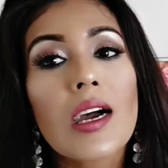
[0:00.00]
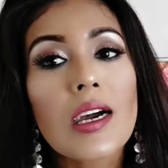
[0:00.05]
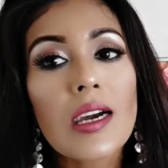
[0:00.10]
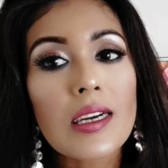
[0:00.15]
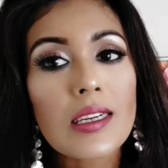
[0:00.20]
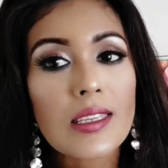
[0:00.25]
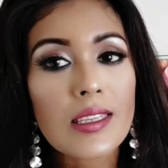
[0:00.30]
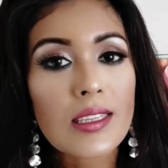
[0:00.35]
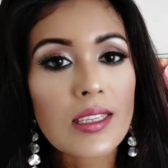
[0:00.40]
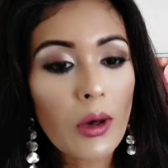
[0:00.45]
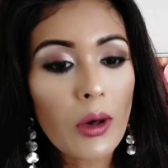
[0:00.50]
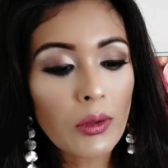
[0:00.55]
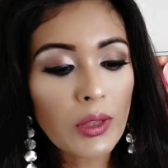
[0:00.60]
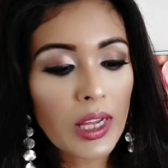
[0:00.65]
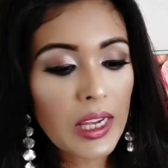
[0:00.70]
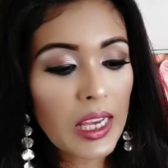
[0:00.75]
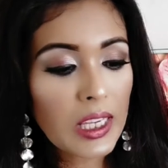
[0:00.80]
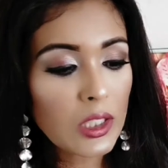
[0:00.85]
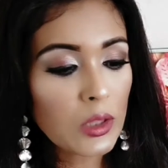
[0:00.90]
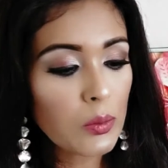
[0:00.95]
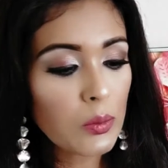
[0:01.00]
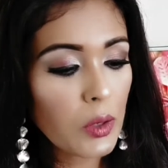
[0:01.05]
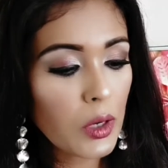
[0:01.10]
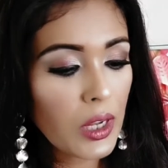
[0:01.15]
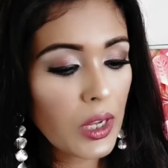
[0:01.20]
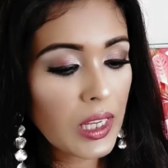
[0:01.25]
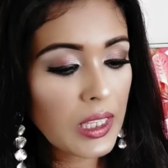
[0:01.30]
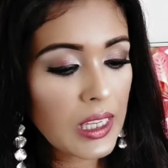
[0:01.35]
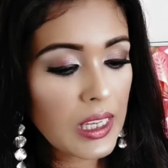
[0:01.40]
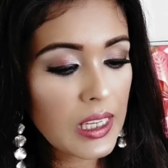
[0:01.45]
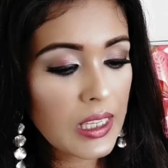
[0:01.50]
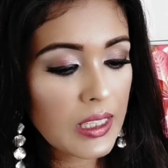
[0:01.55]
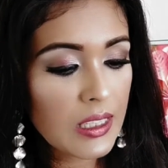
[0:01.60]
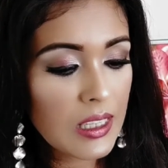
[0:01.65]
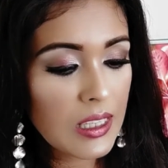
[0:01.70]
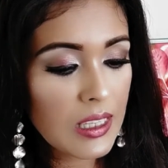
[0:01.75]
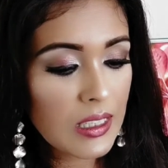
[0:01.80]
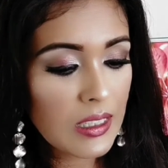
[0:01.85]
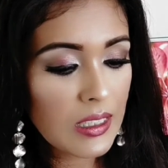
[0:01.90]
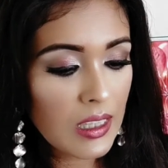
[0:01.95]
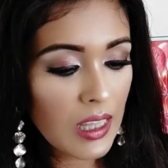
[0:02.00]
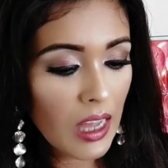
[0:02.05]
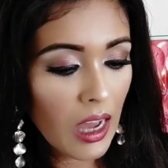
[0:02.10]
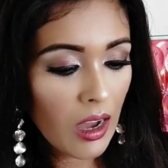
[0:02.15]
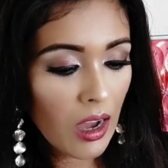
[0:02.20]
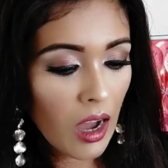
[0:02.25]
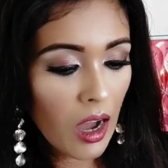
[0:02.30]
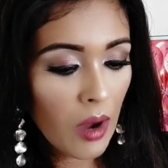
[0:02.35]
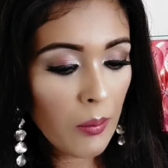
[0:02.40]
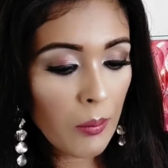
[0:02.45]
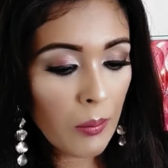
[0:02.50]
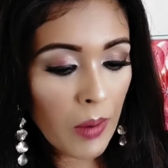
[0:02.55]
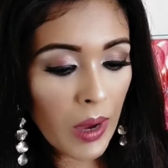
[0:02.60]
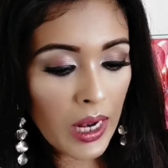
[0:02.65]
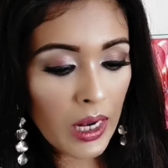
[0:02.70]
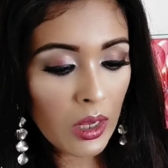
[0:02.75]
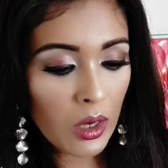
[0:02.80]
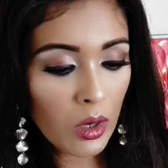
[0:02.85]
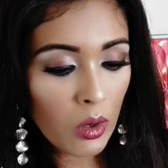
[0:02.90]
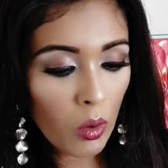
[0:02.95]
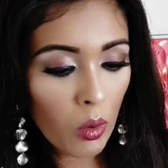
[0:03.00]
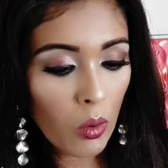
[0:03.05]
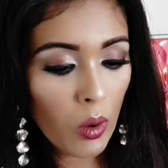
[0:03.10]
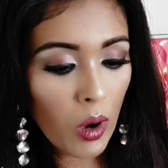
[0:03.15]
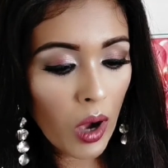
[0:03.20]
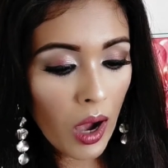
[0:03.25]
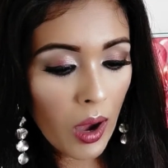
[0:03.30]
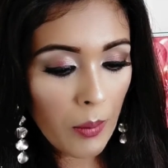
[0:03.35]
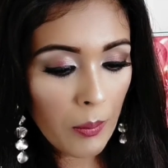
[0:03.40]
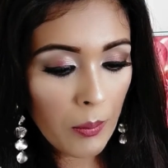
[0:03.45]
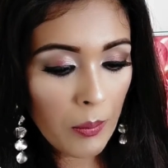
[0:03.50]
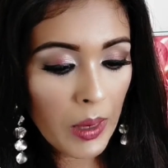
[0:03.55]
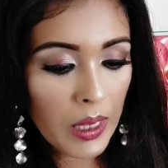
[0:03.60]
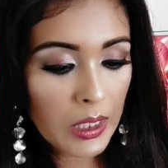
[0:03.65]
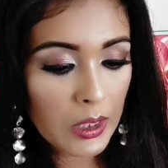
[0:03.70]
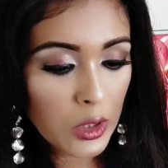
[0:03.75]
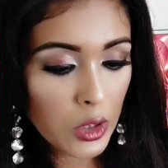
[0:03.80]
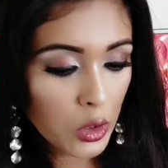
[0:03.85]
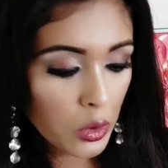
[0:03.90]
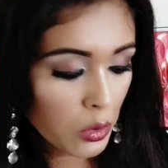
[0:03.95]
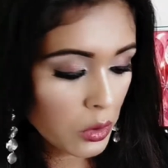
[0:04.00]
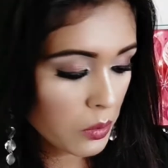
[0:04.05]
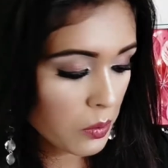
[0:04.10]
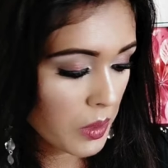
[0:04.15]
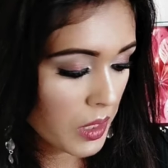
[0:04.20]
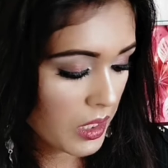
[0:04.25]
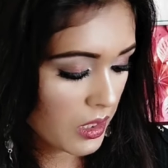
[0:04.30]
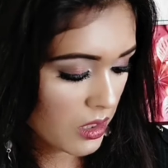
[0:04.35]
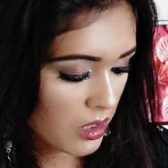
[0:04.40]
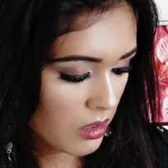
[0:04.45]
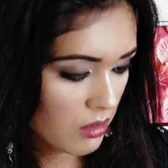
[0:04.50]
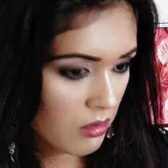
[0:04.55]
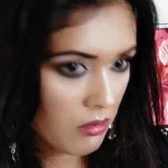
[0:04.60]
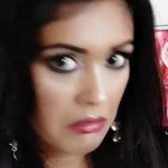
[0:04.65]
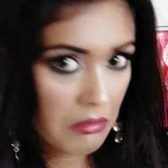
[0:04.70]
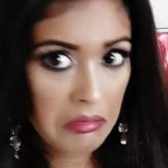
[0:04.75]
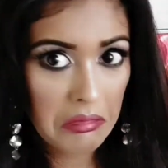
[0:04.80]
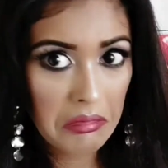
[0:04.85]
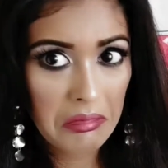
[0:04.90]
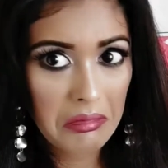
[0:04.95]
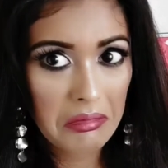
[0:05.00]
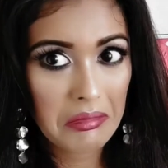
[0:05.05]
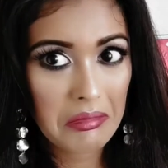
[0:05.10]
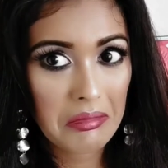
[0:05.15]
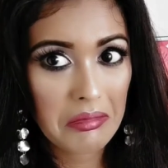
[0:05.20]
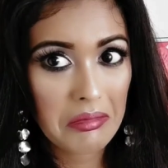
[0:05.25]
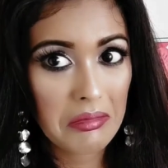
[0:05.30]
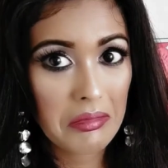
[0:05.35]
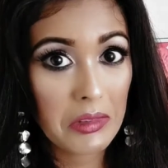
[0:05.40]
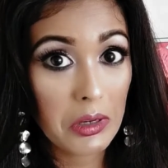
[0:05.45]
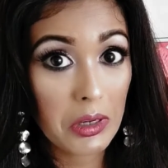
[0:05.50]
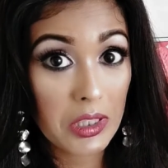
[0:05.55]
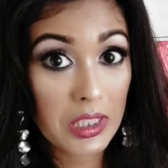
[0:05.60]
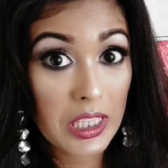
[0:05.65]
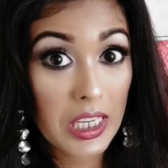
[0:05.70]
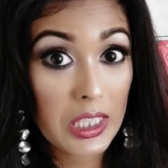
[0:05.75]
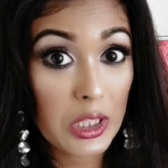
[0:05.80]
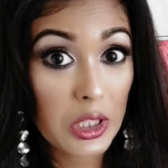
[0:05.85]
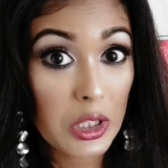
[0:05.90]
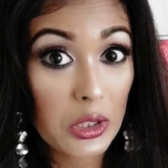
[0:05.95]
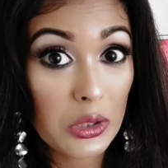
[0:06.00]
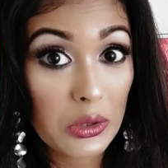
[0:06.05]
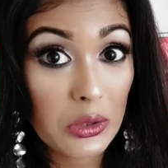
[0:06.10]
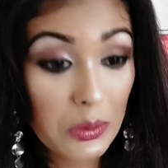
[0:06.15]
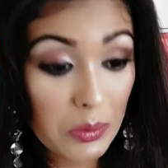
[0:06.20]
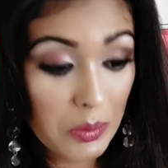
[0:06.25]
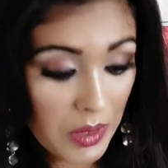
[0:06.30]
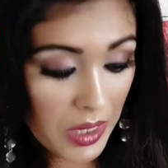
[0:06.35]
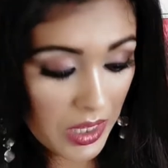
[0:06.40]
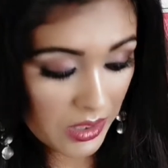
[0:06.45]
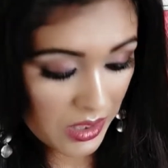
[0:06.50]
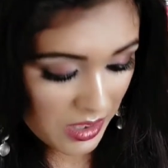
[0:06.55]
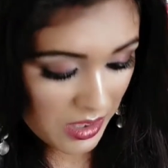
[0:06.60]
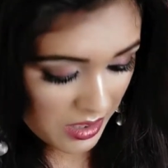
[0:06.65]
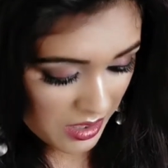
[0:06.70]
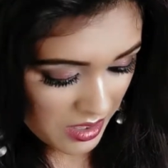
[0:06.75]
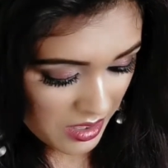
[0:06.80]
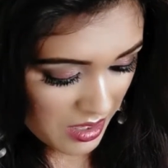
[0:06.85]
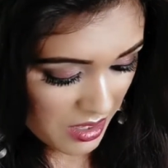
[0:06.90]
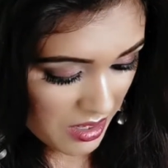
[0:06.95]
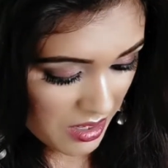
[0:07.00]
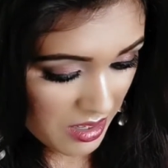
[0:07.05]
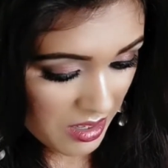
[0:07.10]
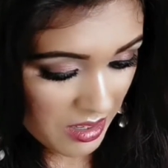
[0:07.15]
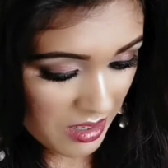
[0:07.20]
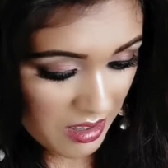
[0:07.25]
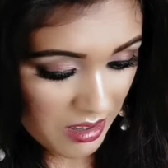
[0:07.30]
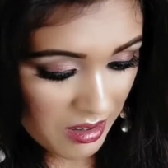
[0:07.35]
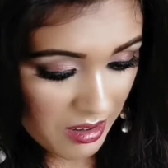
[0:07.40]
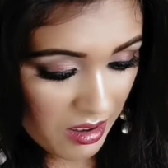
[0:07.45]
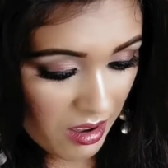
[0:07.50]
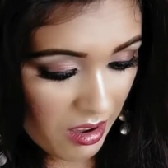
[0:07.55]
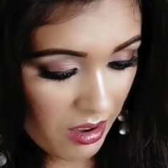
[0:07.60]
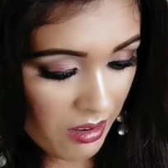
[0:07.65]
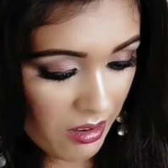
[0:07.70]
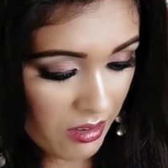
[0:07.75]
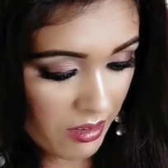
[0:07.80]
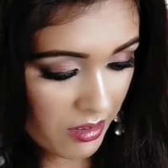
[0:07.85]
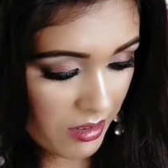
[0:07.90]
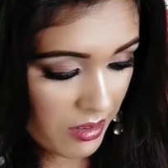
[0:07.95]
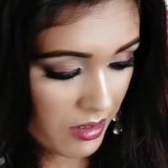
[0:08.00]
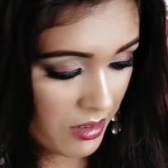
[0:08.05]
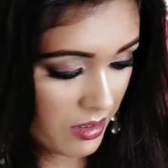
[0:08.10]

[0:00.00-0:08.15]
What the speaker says: So the next product is this, the Humble toothbrush. Got a toothbrush? Oh,